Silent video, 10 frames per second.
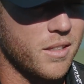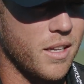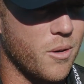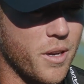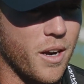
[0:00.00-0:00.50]

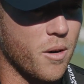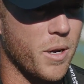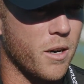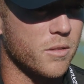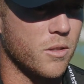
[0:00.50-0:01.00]
they don't care
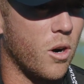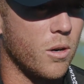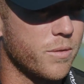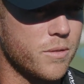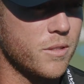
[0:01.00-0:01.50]
about
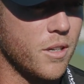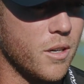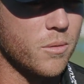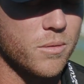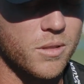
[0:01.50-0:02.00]
golf,
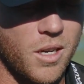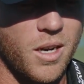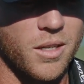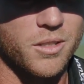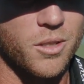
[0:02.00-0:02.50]

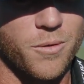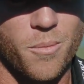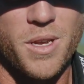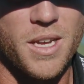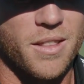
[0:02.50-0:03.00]
So
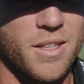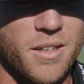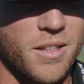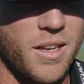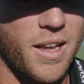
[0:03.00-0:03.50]
for me, at the end
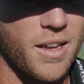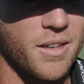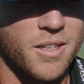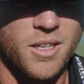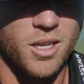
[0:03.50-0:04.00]
of the
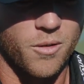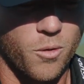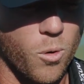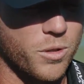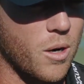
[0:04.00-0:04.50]
day, of
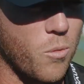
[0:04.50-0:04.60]
course, I